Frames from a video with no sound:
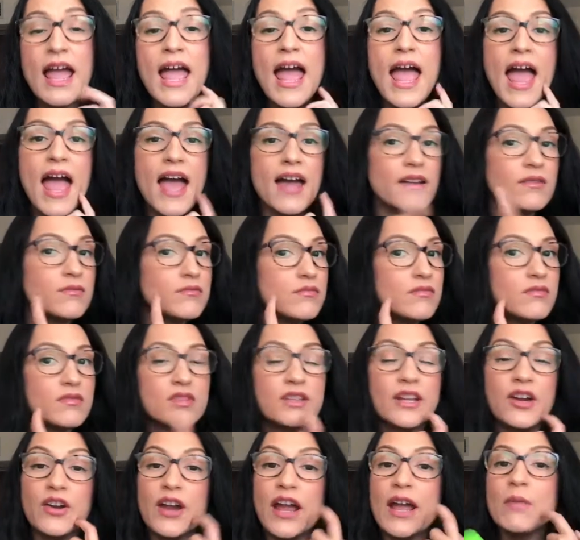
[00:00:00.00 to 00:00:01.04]
and
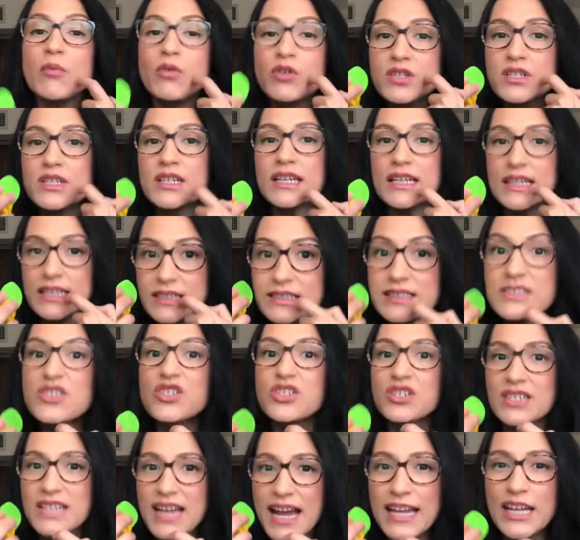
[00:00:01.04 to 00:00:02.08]
they're able to
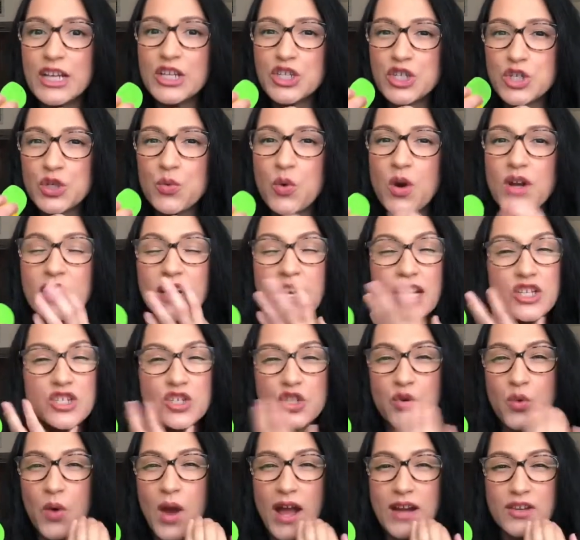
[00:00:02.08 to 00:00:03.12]
just kind of chew on it and
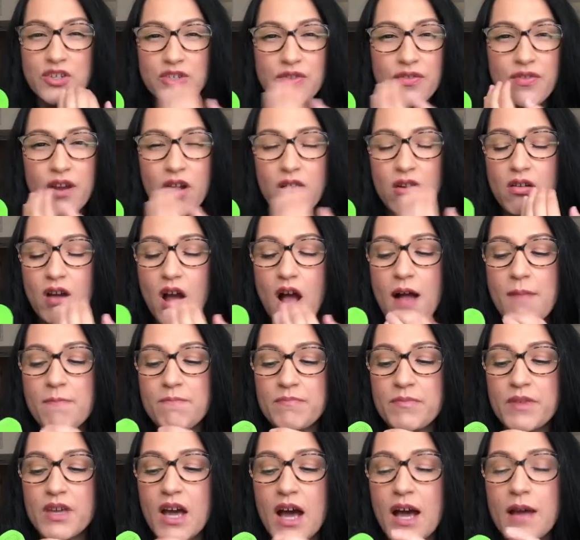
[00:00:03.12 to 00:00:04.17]
scratch their
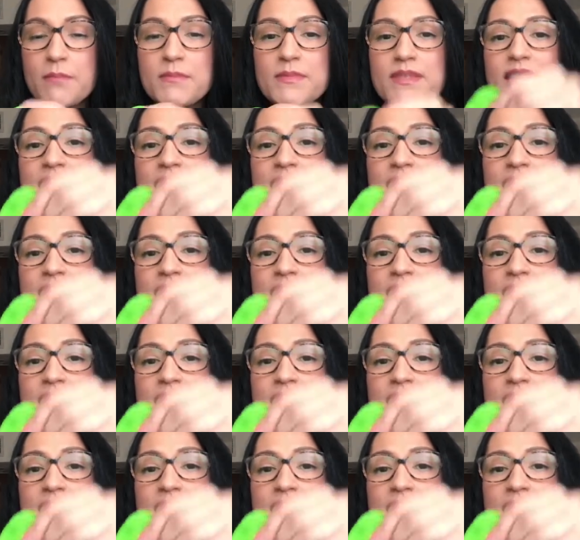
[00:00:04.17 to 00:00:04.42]
gums,